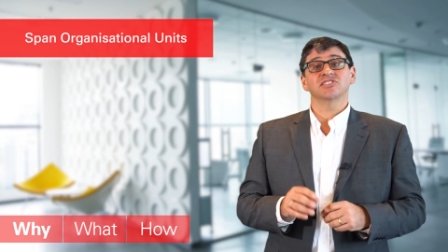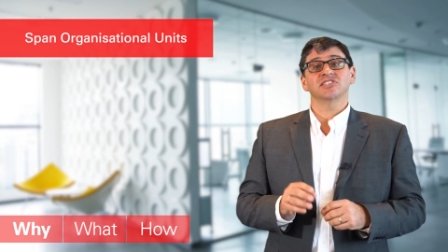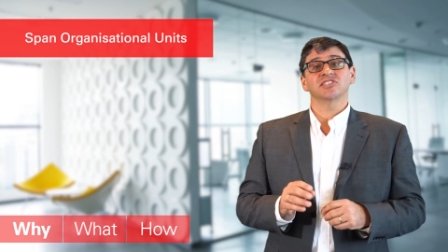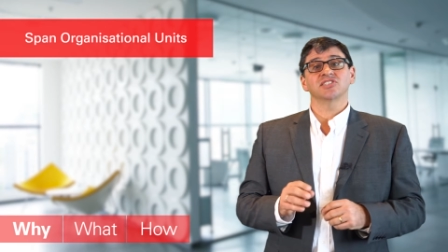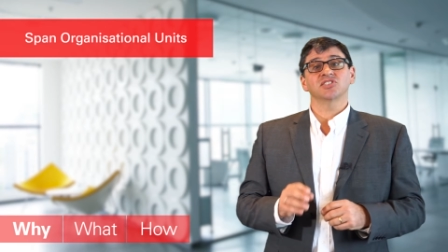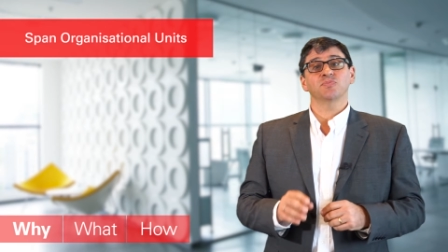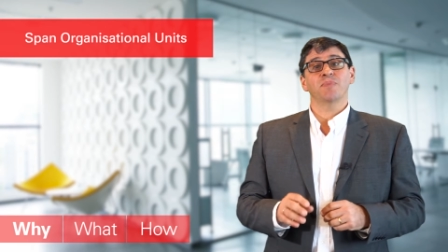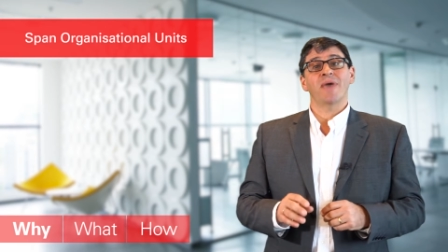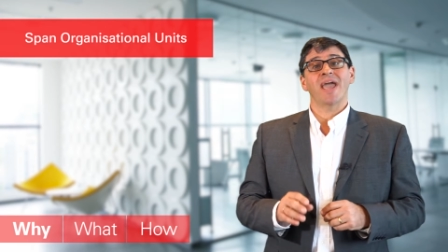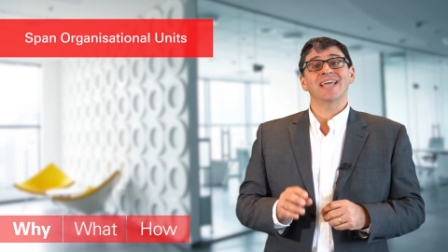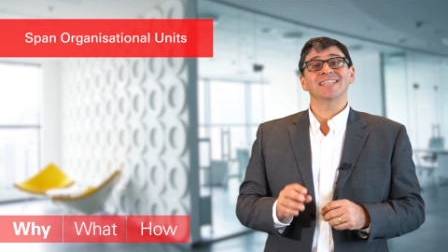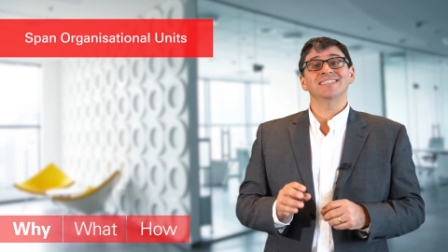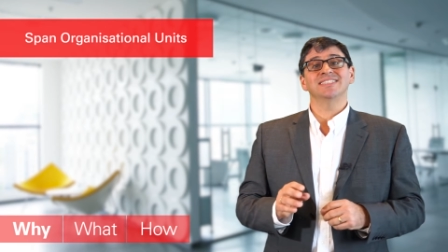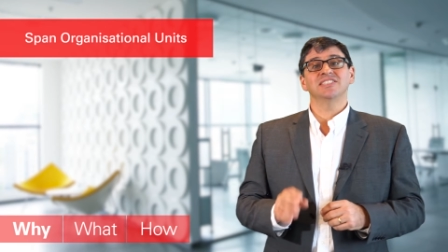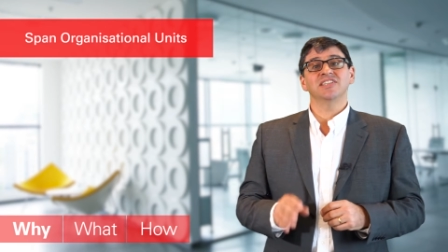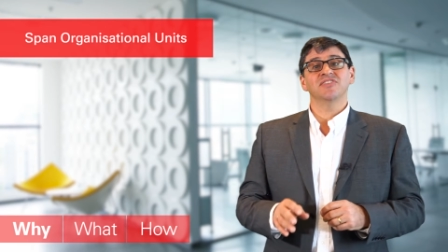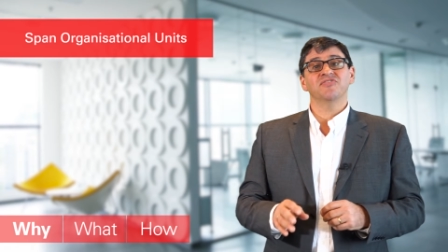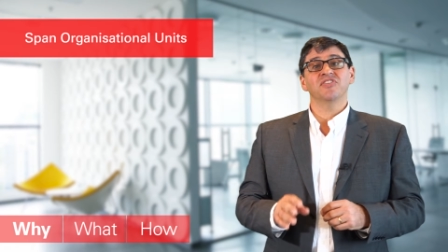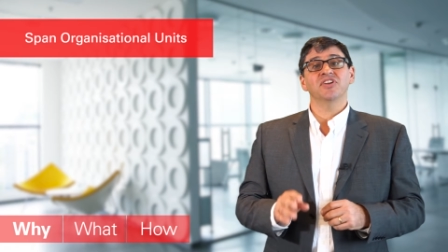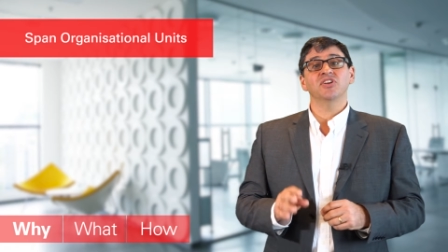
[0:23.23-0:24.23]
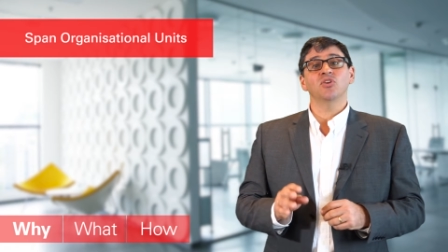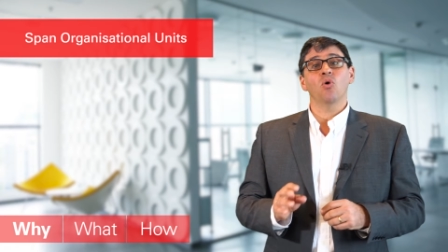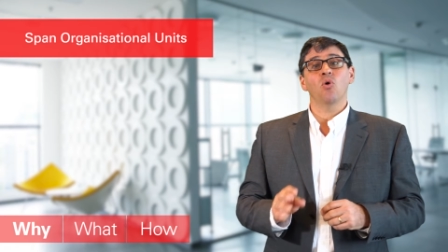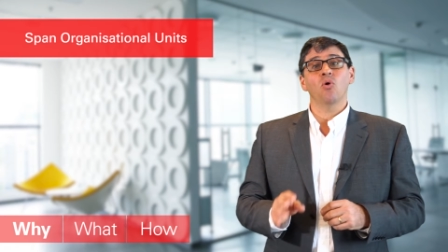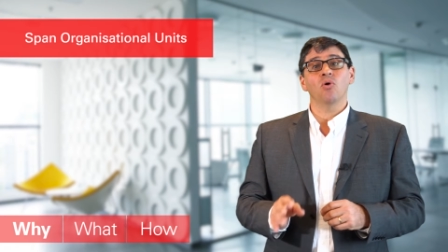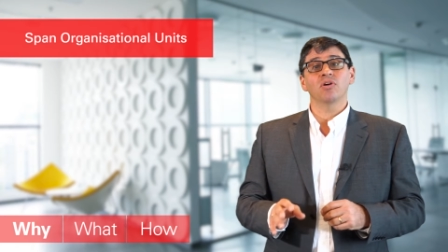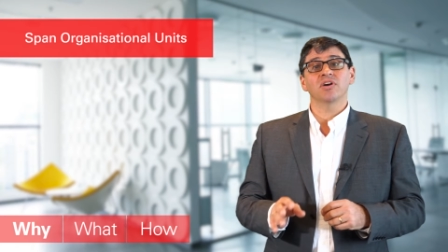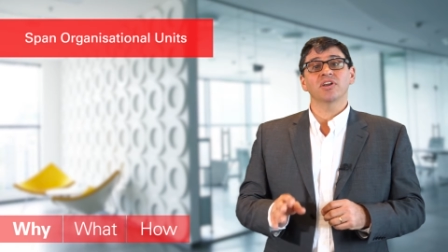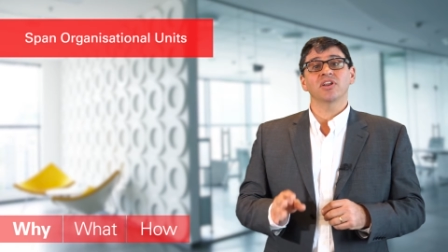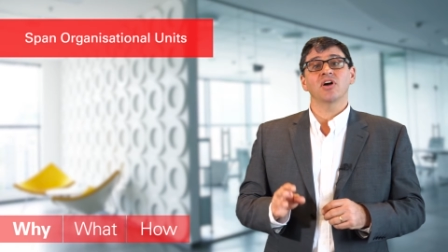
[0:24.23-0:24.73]
to span different
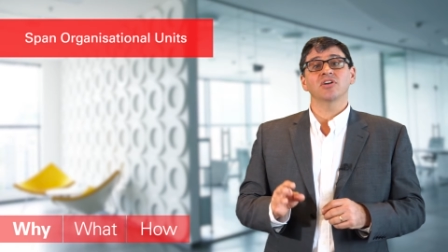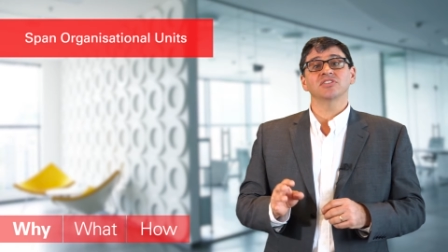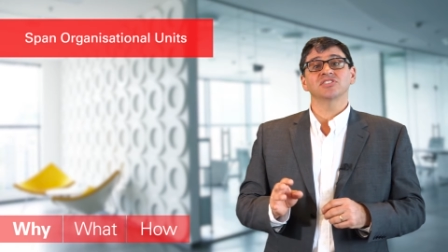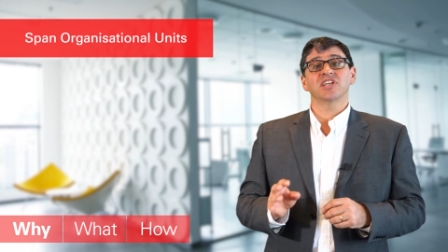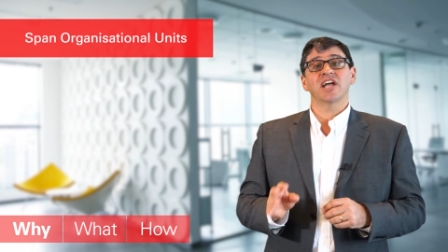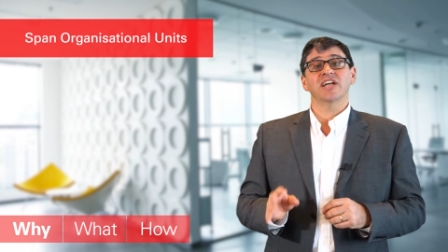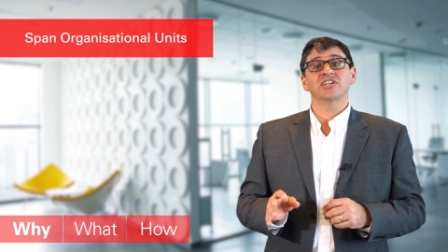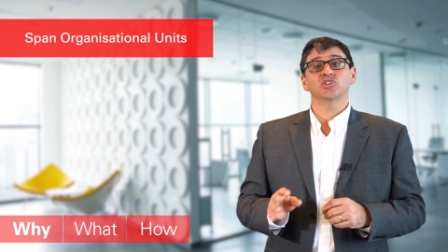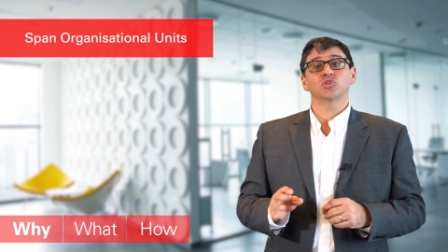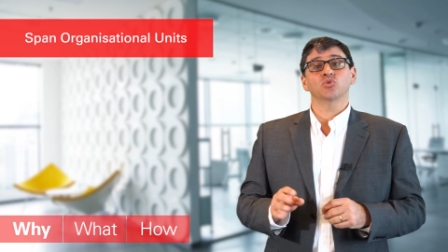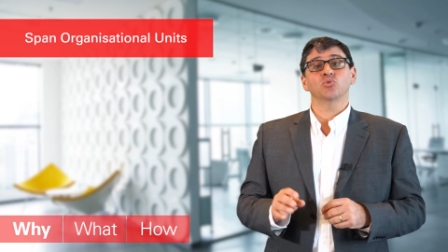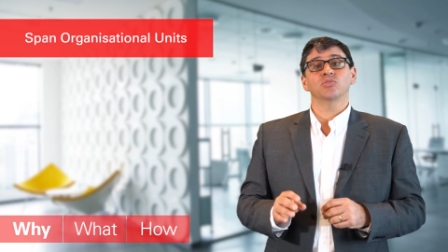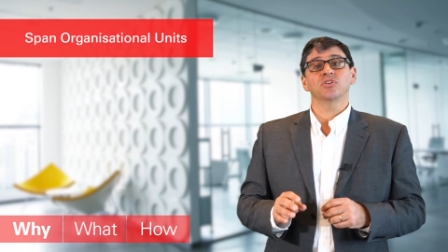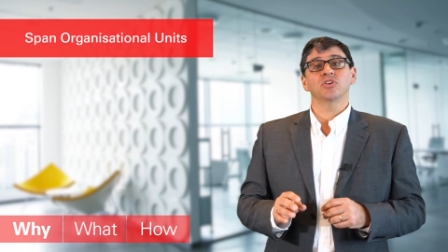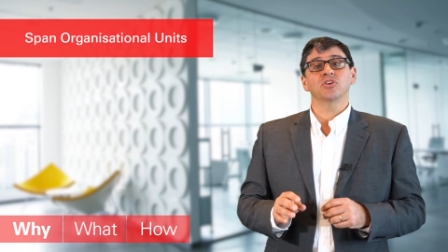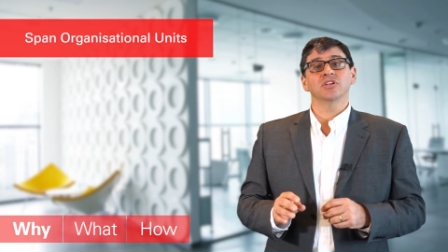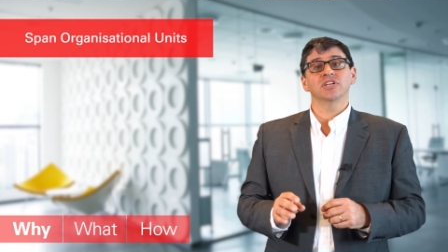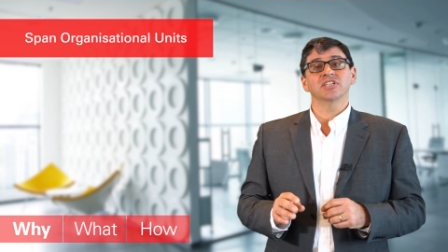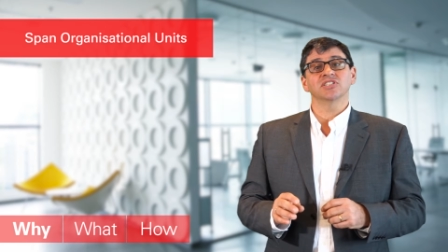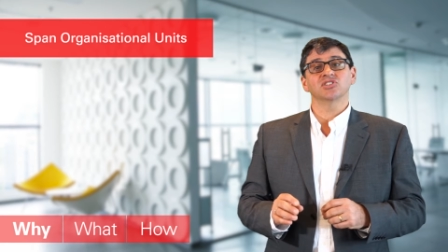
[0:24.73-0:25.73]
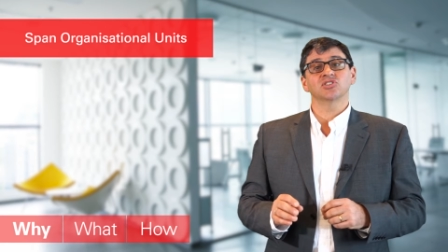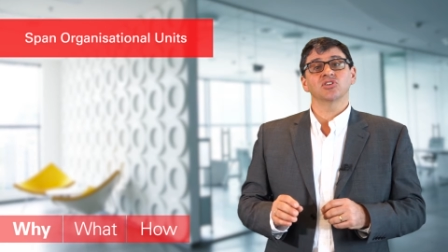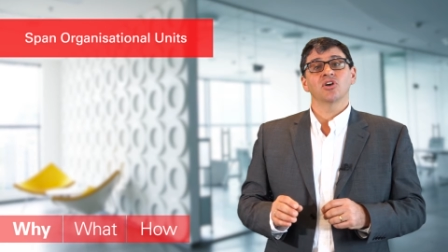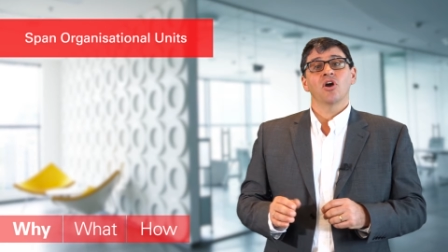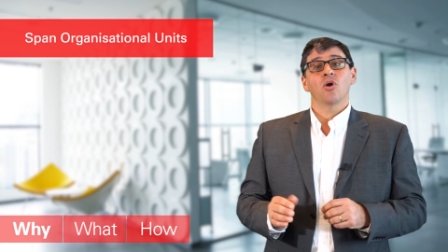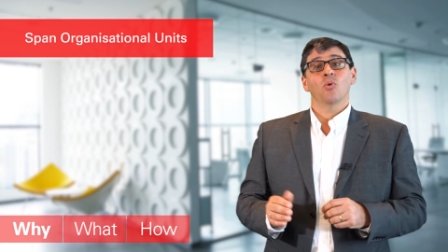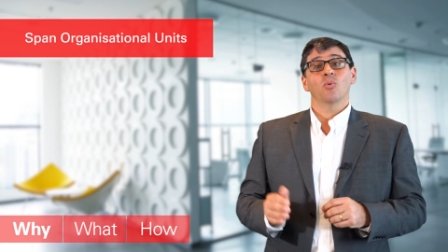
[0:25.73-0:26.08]
organisational units,